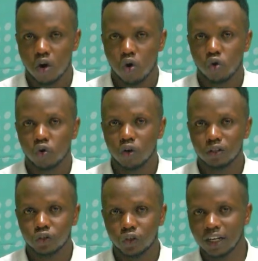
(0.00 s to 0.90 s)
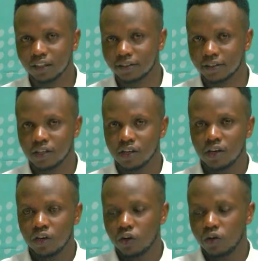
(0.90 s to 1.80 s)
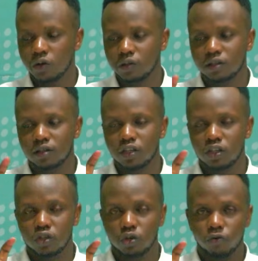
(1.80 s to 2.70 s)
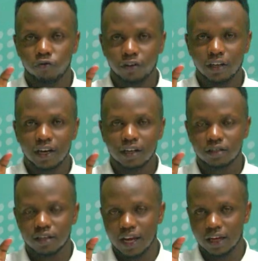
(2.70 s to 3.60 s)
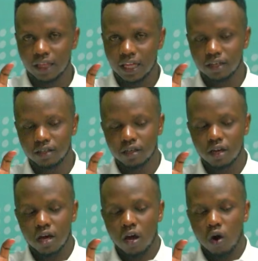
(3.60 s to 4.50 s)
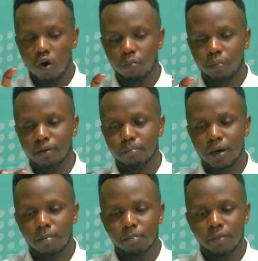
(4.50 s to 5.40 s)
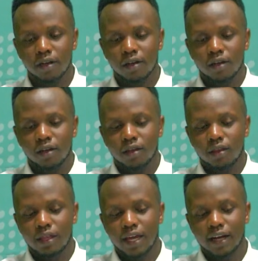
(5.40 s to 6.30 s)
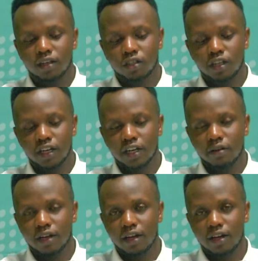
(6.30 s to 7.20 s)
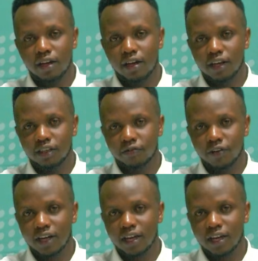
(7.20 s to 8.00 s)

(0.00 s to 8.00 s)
Contract, you use these two fingers like this, open palm, the extended index finger